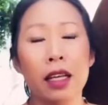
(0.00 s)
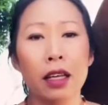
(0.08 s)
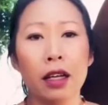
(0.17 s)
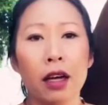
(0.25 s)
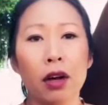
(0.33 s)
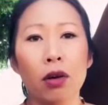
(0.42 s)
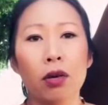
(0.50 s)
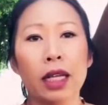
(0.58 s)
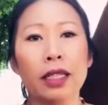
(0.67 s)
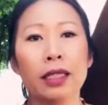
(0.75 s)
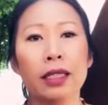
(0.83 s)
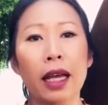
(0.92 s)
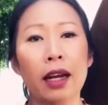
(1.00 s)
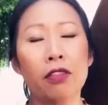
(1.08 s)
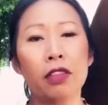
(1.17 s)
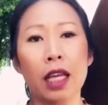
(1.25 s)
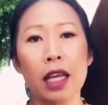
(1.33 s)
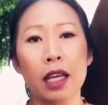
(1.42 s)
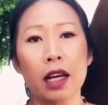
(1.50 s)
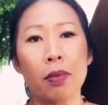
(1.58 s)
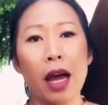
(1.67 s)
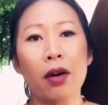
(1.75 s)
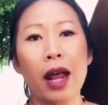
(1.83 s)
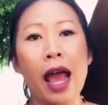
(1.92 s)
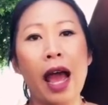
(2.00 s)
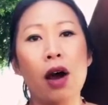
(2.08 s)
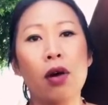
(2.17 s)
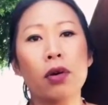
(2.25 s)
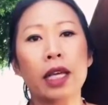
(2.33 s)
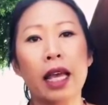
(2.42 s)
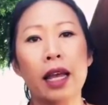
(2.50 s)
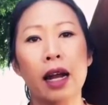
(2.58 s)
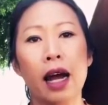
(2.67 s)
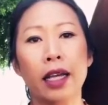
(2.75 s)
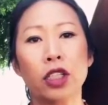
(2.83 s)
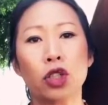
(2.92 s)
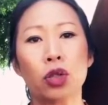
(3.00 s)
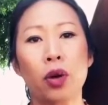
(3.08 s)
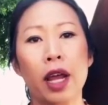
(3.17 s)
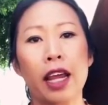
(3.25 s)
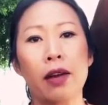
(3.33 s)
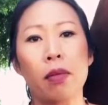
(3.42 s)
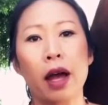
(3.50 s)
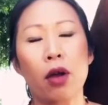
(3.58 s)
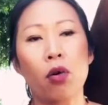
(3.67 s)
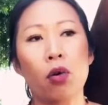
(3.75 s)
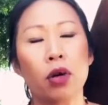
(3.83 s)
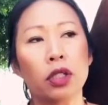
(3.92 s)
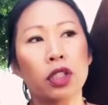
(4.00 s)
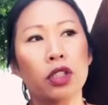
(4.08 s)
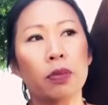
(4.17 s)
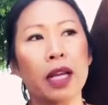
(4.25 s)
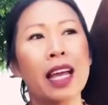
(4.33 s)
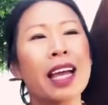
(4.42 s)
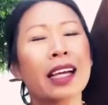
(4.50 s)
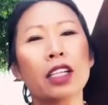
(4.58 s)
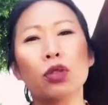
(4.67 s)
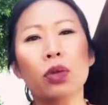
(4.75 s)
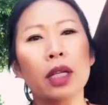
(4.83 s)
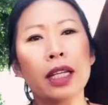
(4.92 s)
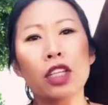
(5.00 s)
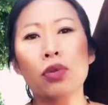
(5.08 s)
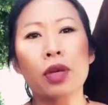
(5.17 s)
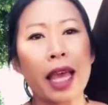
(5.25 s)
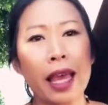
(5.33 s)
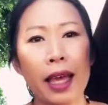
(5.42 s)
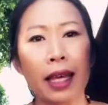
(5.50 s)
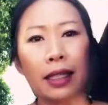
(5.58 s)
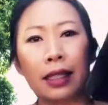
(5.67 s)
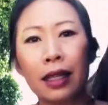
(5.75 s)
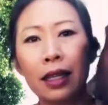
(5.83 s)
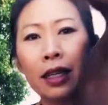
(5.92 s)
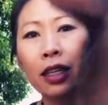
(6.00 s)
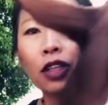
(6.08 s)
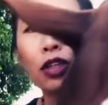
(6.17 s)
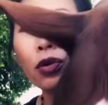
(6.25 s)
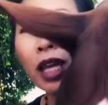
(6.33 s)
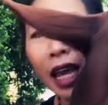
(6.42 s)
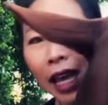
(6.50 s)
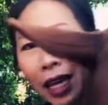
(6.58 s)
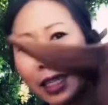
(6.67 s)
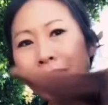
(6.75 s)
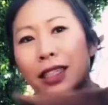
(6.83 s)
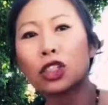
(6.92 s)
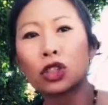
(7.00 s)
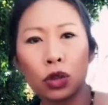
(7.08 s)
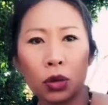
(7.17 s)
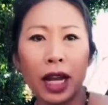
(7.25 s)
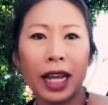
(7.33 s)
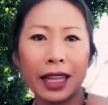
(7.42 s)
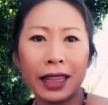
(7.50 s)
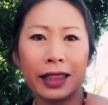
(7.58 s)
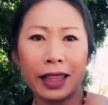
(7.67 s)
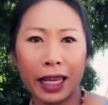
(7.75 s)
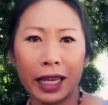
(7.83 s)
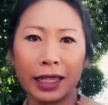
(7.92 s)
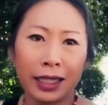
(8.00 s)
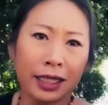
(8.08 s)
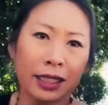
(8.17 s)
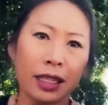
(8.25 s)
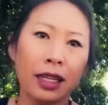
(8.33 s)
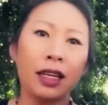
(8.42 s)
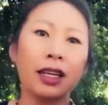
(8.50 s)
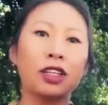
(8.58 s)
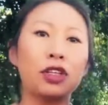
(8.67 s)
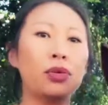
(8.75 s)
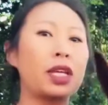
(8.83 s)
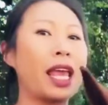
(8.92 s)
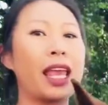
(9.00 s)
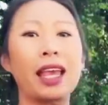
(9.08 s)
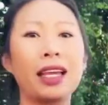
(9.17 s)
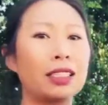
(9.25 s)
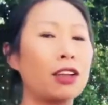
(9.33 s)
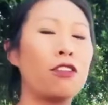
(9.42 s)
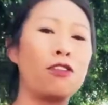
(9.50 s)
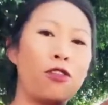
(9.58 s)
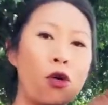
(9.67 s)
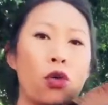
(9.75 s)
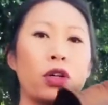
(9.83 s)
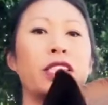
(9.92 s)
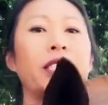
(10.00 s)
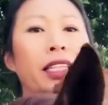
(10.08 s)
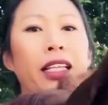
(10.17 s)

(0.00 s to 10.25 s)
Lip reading: you know, instead of thinking about how can I train my horse to be, because really you can't train this. You can't force